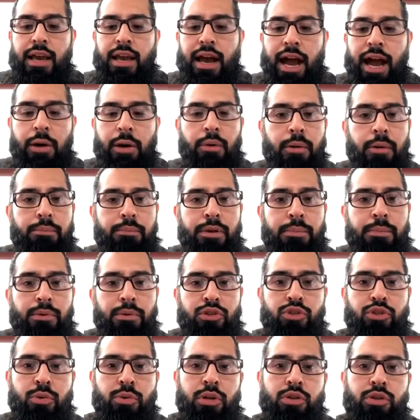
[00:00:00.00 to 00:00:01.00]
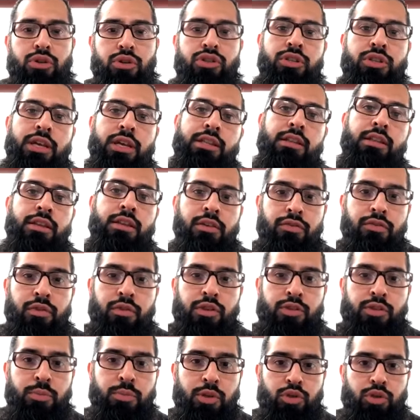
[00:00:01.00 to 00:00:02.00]
I want people to understand the
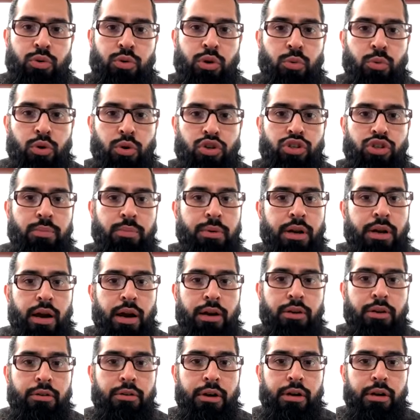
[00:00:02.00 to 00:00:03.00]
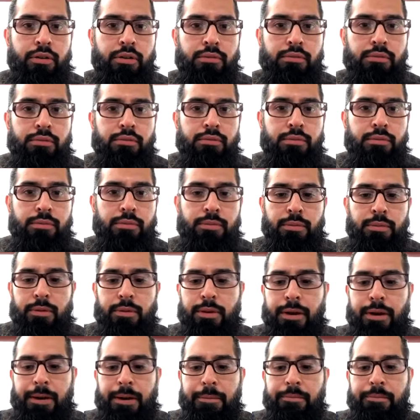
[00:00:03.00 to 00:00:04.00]
difference between worship and honoring.
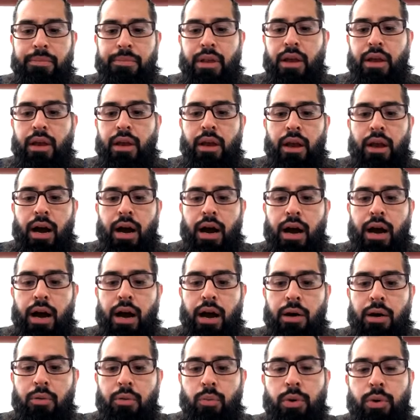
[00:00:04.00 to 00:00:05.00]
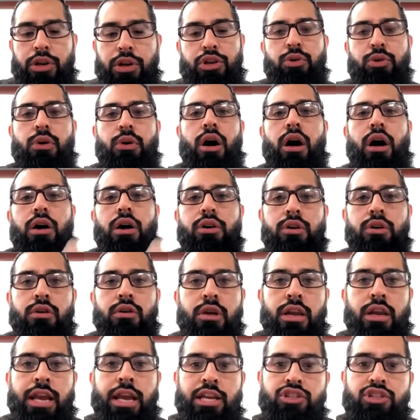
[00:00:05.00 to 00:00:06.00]
Okay. Um, when you honor
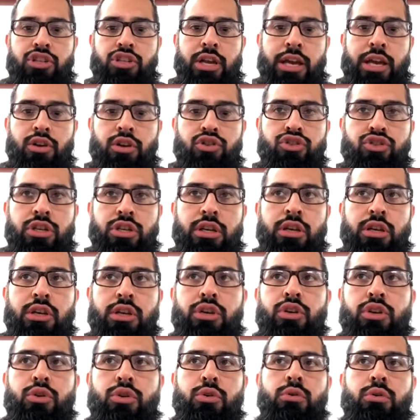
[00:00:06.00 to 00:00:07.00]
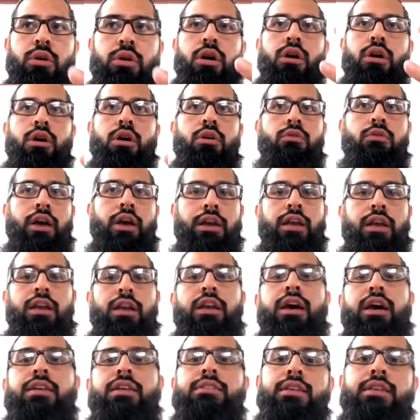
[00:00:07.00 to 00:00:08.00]
an ancient energy, you are
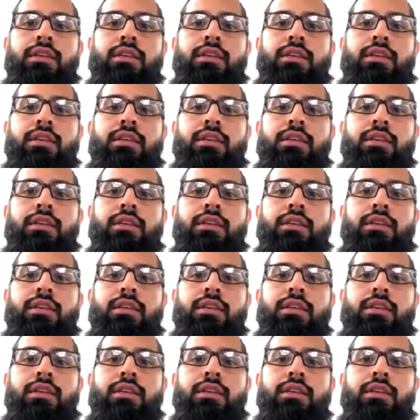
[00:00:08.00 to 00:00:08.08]
recognizing